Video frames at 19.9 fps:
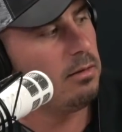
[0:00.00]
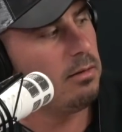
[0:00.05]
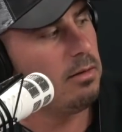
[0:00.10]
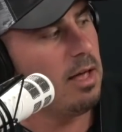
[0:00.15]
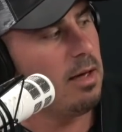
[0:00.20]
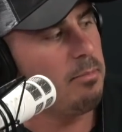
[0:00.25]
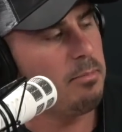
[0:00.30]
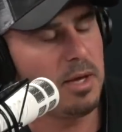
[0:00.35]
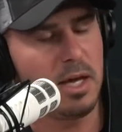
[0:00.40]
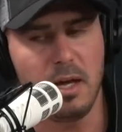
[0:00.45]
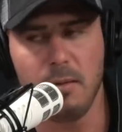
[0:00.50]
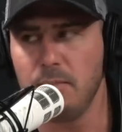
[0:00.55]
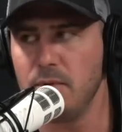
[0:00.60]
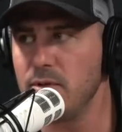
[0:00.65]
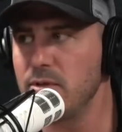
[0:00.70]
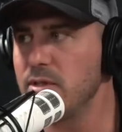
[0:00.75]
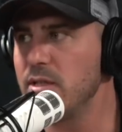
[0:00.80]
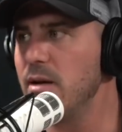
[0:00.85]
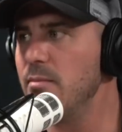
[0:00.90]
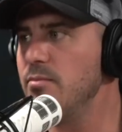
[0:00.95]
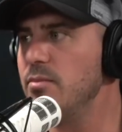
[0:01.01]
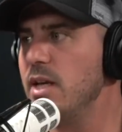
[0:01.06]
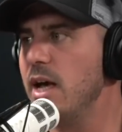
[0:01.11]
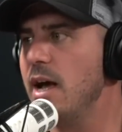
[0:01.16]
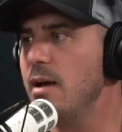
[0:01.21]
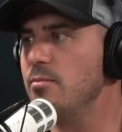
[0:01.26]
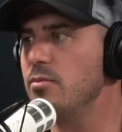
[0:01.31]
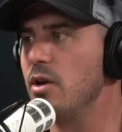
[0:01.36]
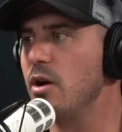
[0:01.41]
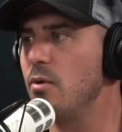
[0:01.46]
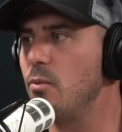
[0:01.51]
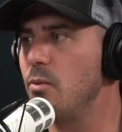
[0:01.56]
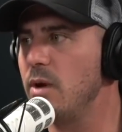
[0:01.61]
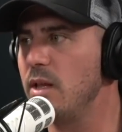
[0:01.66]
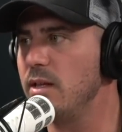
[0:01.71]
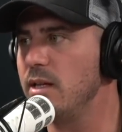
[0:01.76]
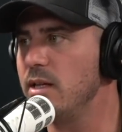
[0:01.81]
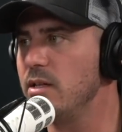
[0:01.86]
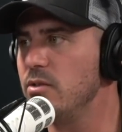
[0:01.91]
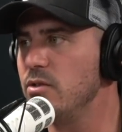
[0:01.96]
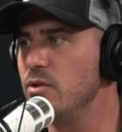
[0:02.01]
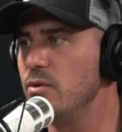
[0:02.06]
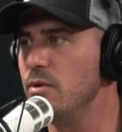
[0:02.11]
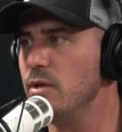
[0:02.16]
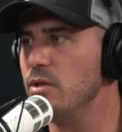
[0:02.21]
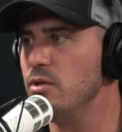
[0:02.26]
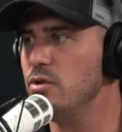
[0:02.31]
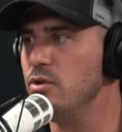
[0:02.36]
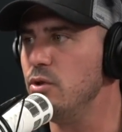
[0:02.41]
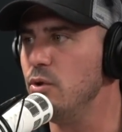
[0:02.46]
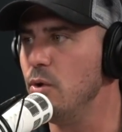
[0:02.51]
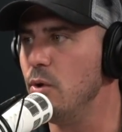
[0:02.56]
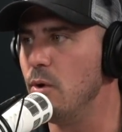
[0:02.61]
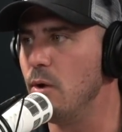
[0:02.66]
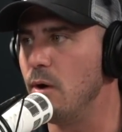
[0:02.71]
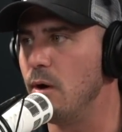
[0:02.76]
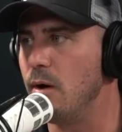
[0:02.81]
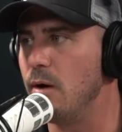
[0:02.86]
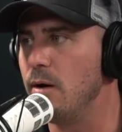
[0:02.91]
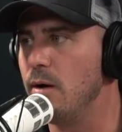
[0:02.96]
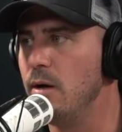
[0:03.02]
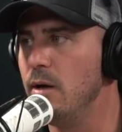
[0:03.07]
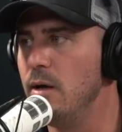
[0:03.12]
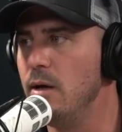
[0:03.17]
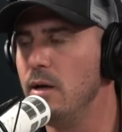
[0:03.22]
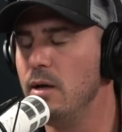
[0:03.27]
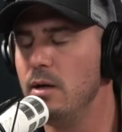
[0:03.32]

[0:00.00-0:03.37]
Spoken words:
that people sometimes aren't willing to endure